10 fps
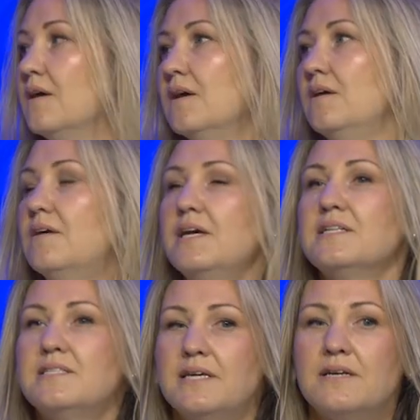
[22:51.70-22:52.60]
you can't
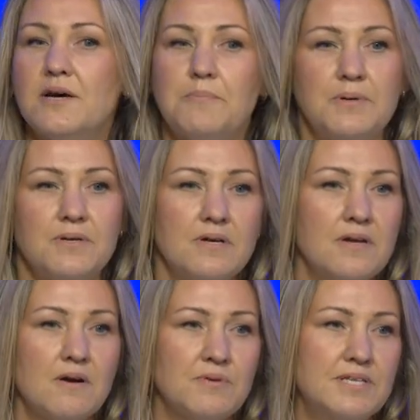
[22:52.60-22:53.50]
stand up and
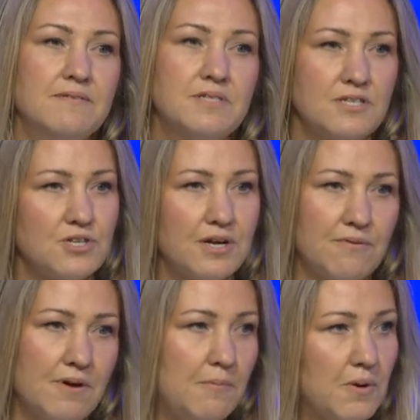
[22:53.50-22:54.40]
always have sunshine and
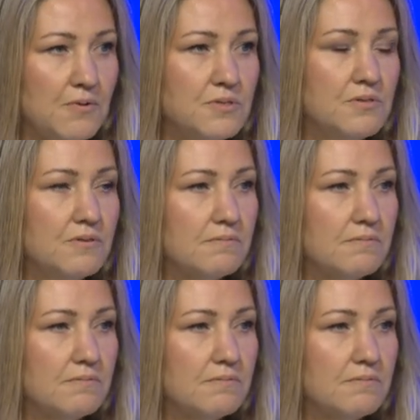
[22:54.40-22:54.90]
rainbows.